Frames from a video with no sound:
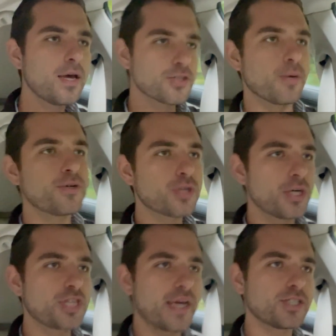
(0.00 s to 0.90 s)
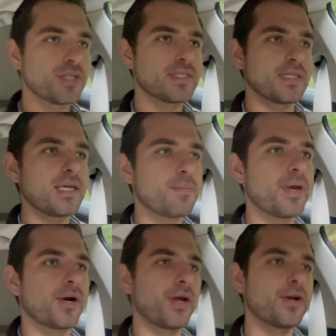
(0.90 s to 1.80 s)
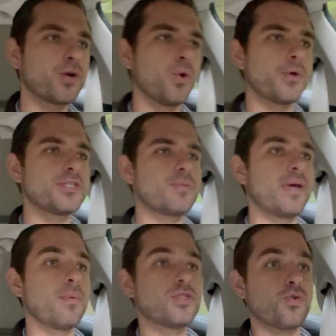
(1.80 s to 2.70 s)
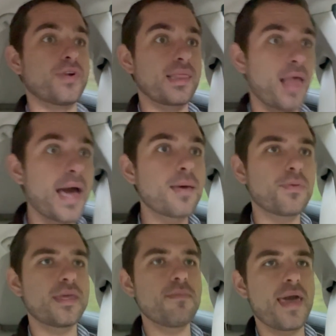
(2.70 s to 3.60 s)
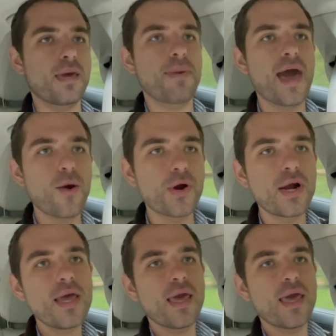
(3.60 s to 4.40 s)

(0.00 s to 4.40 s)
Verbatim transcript: Turbocharged engines need bigger intercoolers to be able to reliably make power,